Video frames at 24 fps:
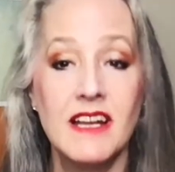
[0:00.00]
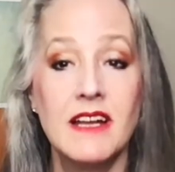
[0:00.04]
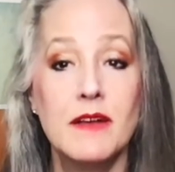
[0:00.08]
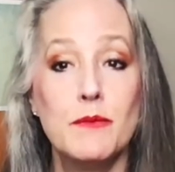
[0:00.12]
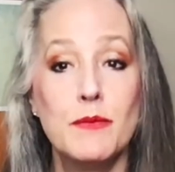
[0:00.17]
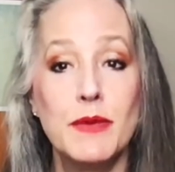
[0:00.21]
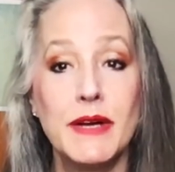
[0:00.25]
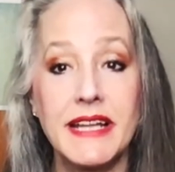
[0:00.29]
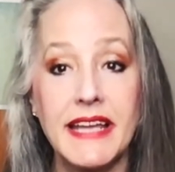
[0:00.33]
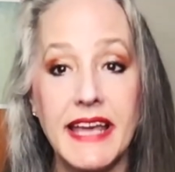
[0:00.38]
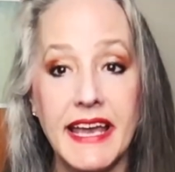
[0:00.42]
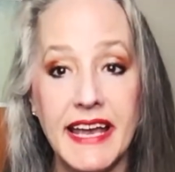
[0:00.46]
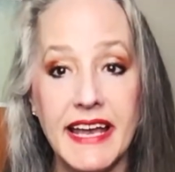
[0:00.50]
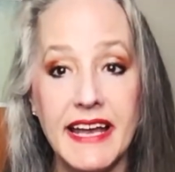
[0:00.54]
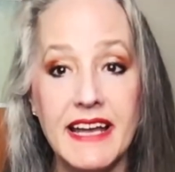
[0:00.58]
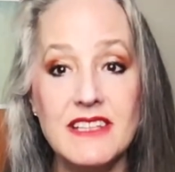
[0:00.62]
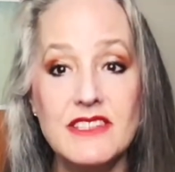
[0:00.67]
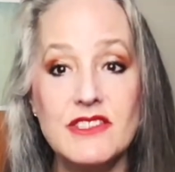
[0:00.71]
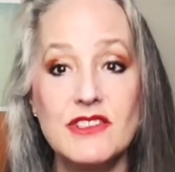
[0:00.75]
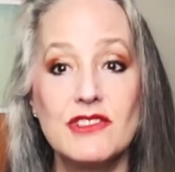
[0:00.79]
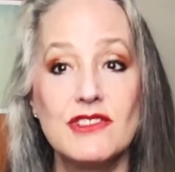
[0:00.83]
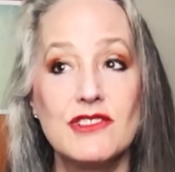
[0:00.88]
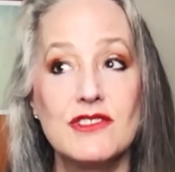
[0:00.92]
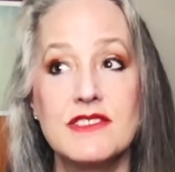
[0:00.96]
But
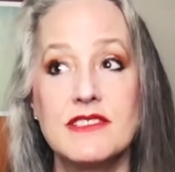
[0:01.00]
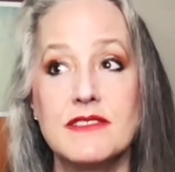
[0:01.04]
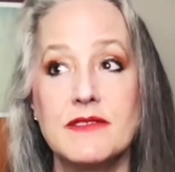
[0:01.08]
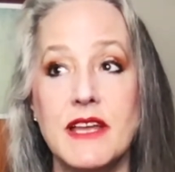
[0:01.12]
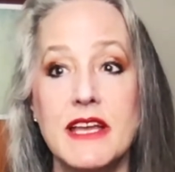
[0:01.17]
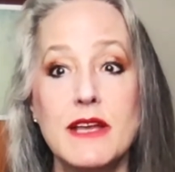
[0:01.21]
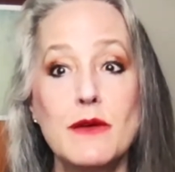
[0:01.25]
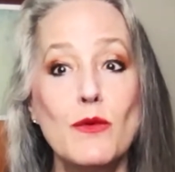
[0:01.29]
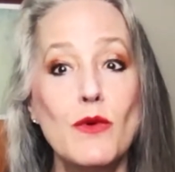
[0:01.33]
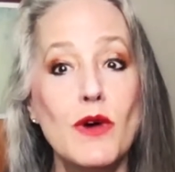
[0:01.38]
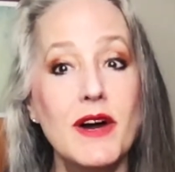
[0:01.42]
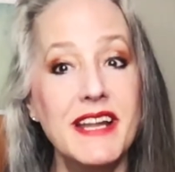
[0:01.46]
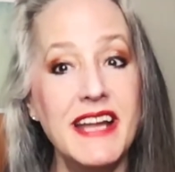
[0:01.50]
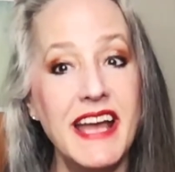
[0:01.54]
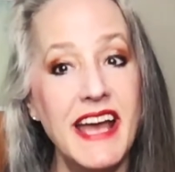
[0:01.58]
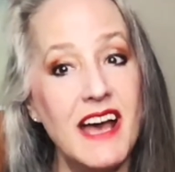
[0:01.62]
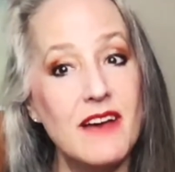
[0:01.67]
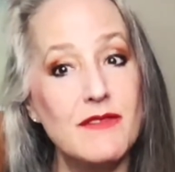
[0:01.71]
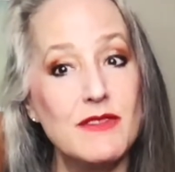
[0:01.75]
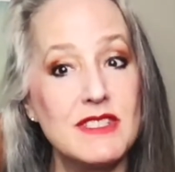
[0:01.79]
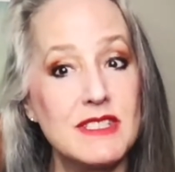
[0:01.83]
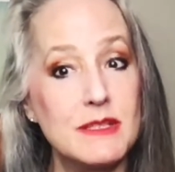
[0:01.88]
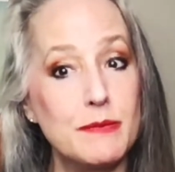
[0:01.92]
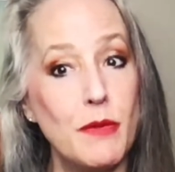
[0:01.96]
Cancers, they want to
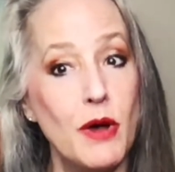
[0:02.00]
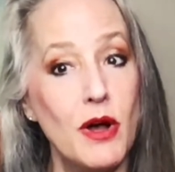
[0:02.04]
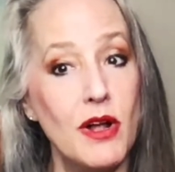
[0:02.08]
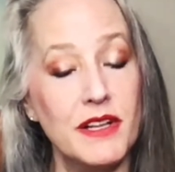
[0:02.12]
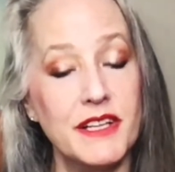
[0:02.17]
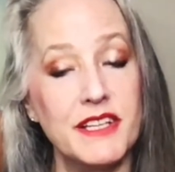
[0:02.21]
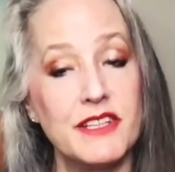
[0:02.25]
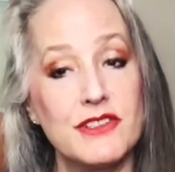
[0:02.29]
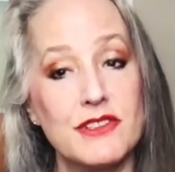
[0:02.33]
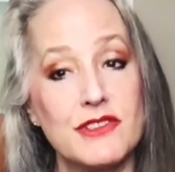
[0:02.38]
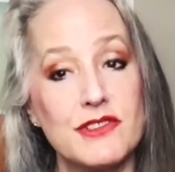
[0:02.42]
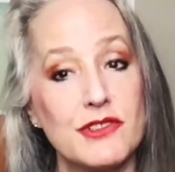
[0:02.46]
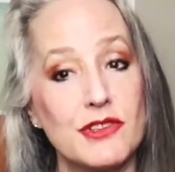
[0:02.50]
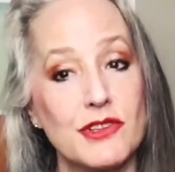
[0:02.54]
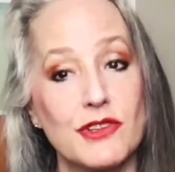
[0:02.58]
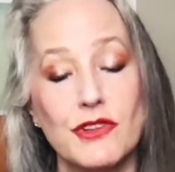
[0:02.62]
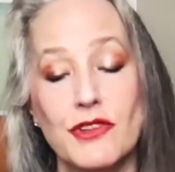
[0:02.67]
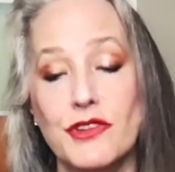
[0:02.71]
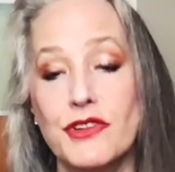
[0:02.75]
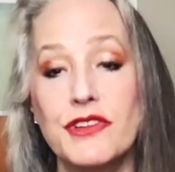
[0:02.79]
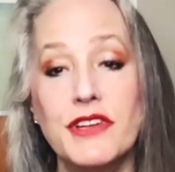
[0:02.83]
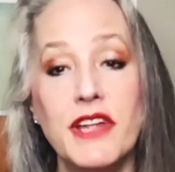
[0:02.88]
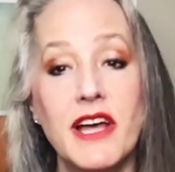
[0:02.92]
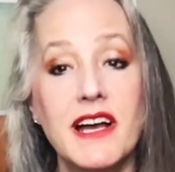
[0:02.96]
have a small inner circle.
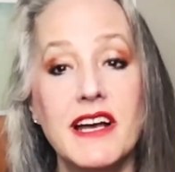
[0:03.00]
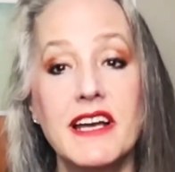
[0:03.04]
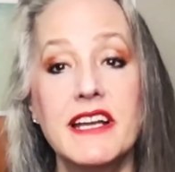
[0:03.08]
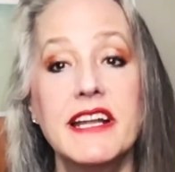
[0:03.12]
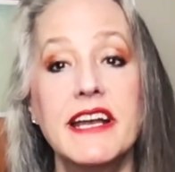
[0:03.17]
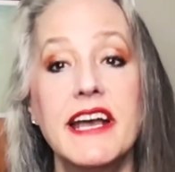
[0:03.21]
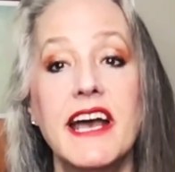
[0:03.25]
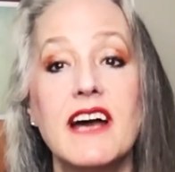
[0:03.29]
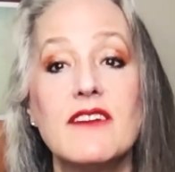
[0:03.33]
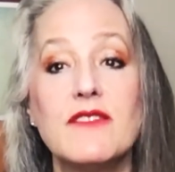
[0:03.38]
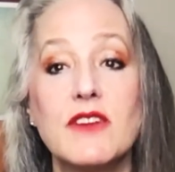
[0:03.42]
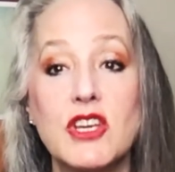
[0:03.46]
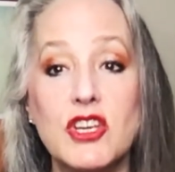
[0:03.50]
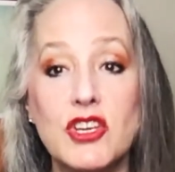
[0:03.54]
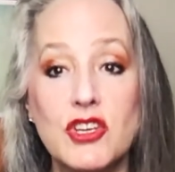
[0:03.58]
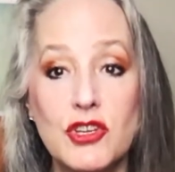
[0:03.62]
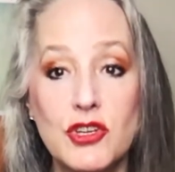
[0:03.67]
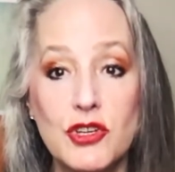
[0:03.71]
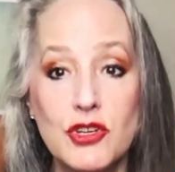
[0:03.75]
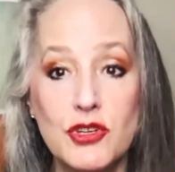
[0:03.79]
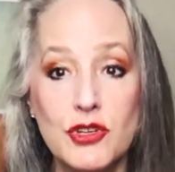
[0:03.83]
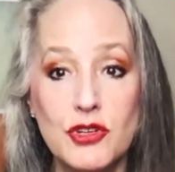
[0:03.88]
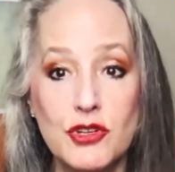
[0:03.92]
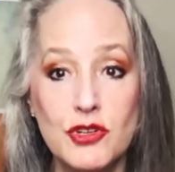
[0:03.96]
They're not going to have a
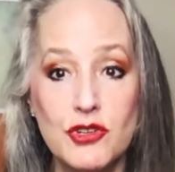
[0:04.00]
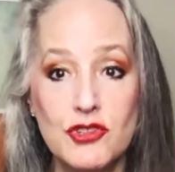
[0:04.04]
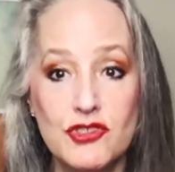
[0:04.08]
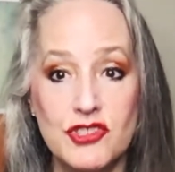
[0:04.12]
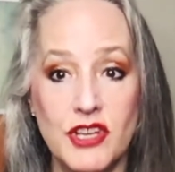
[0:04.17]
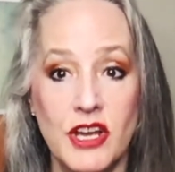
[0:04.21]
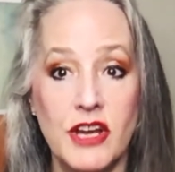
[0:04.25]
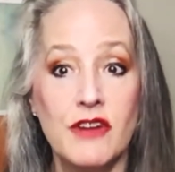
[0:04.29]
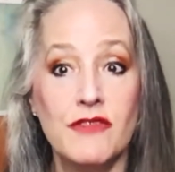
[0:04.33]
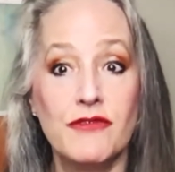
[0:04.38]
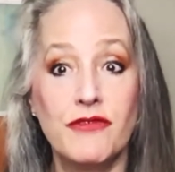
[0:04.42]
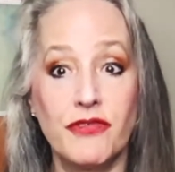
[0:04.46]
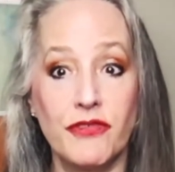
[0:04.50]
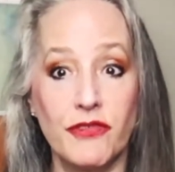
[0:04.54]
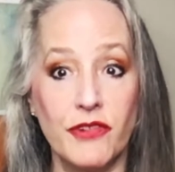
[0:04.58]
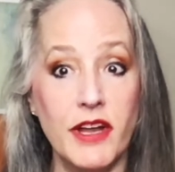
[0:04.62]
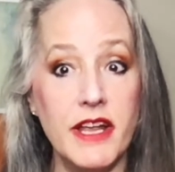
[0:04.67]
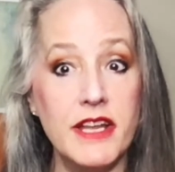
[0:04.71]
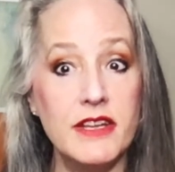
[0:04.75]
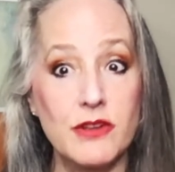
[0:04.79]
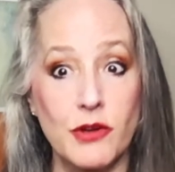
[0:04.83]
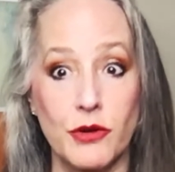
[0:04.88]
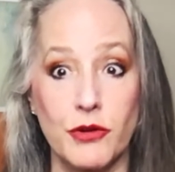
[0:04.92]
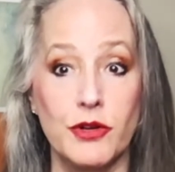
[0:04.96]
huge
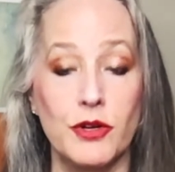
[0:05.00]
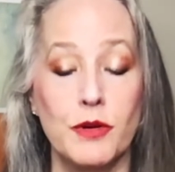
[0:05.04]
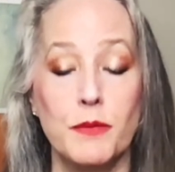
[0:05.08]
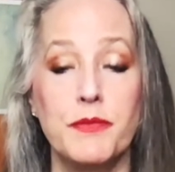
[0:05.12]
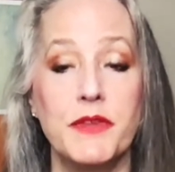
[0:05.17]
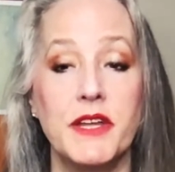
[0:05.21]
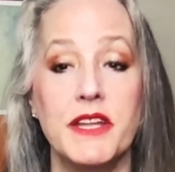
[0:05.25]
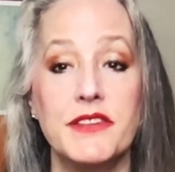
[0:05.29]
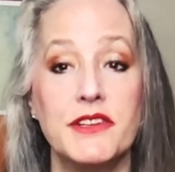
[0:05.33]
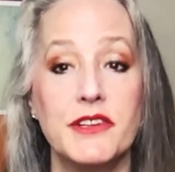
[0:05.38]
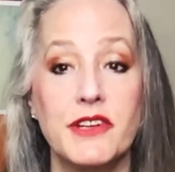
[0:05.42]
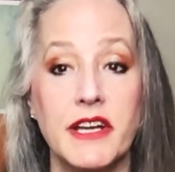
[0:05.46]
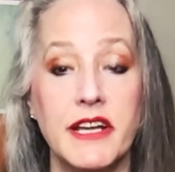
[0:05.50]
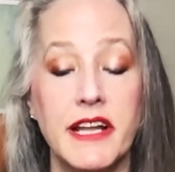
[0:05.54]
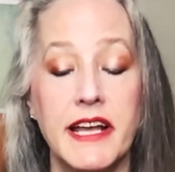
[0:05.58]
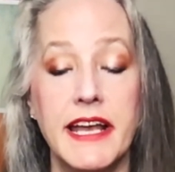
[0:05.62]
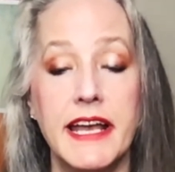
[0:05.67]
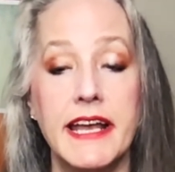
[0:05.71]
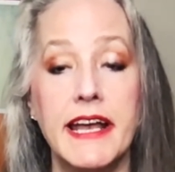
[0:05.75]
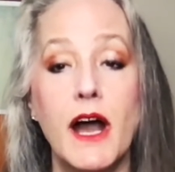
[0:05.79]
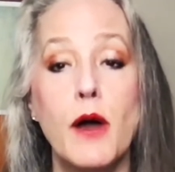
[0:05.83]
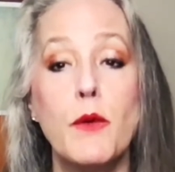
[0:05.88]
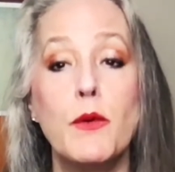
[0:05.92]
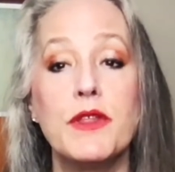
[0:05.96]
friend group that they're going to
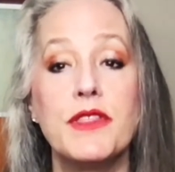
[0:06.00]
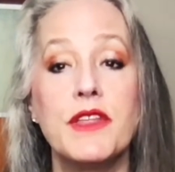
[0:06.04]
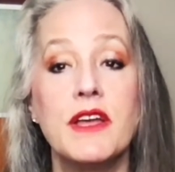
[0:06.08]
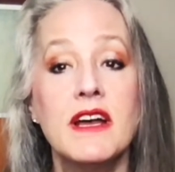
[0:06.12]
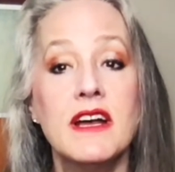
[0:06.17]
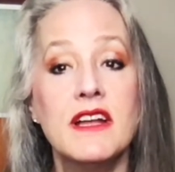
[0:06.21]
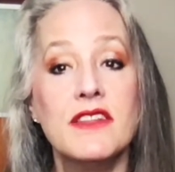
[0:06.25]
hang out with.